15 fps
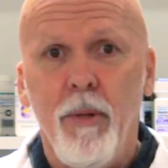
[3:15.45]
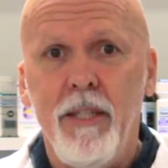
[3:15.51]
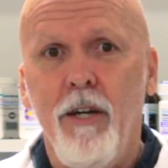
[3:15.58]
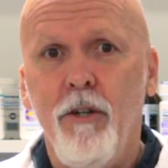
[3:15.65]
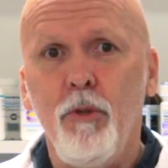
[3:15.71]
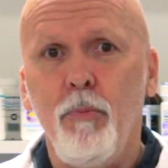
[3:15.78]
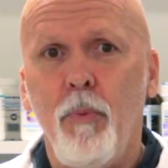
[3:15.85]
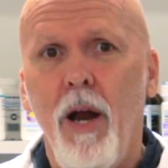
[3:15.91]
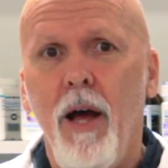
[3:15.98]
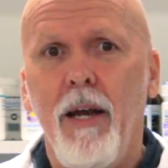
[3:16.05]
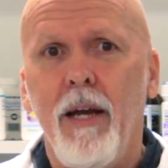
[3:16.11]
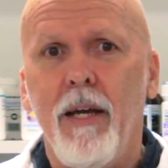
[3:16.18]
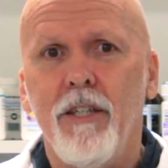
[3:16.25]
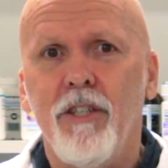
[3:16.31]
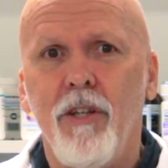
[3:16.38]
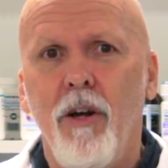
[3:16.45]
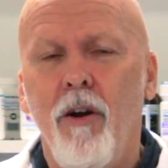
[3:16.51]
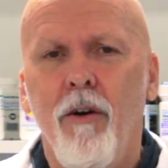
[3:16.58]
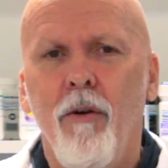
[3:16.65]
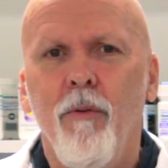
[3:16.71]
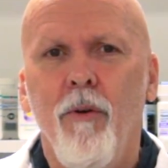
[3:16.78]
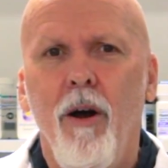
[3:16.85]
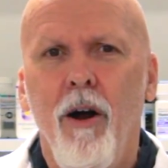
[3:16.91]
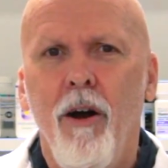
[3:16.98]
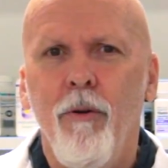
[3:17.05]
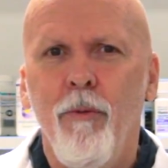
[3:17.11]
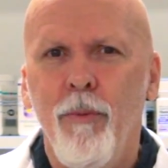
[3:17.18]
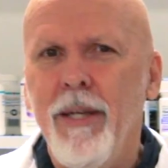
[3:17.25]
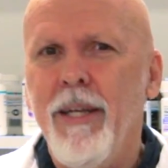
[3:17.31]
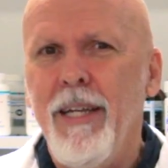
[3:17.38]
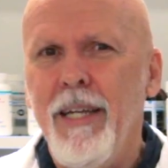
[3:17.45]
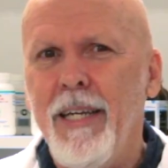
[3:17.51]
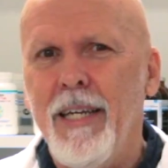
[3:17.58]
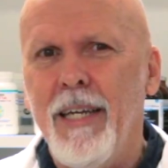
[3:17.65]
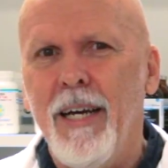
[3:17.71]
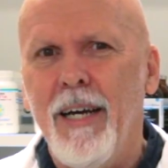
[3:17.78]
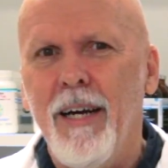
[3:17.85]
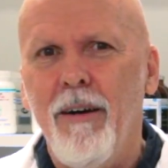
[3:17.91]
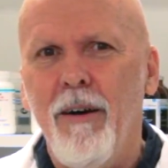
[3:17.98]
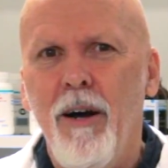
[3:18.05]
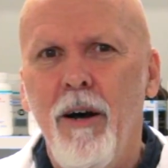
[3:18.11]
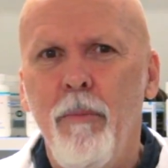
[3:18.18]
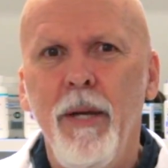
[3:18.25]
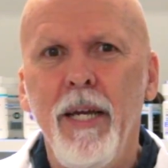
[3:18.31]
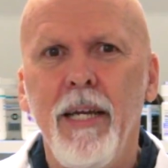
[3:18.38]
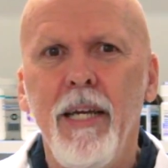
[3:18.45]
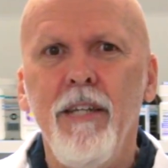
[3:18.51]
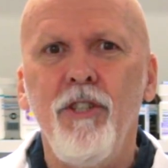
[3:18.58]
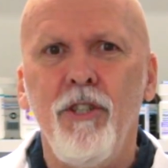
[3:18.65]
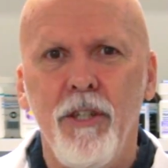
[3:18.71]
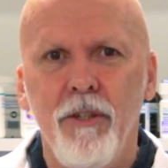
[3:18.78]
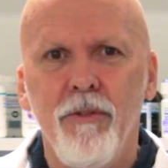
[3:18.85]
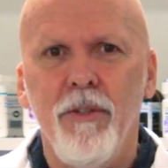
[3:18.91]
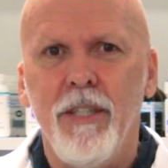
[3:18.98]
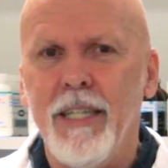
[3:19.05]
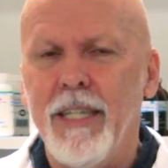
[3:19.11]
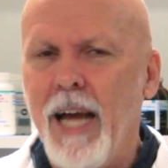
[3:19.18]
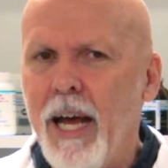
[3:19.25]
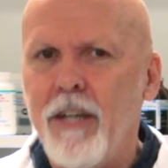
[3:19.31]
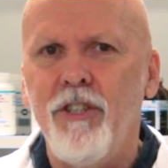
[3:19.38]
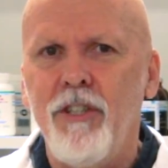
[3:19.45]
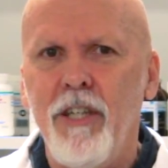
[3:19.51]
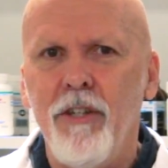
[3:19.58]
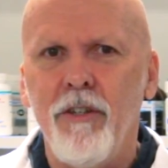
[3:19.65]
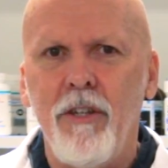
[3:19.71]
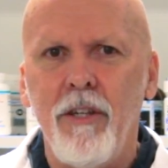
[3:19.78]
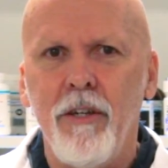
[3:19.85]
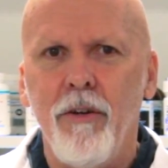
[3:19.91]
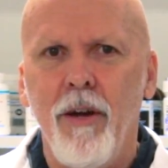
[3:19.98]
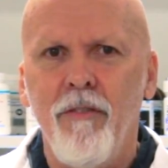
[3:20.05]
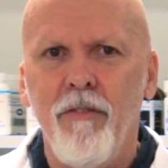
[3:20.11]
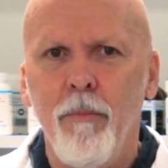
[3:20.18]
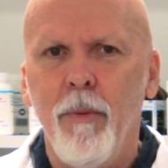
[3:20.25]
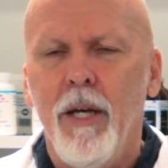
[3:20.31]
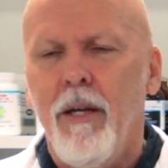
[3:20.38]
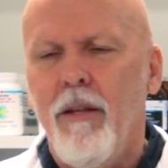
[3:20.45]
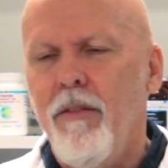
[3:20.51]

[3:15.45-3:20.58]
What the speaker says: But those products are really a big issue. You got to steer clear of them.